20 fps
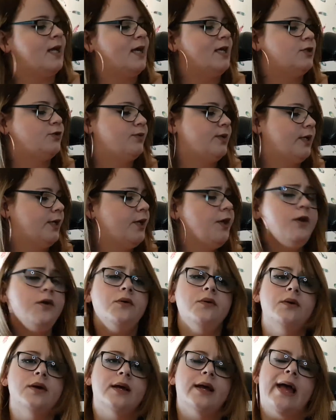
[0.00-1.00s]
it's really
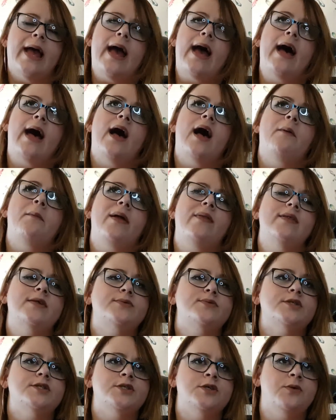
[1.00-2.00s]
cute, and
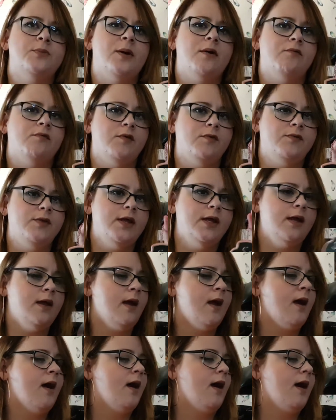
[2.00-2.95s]
this was £2.50.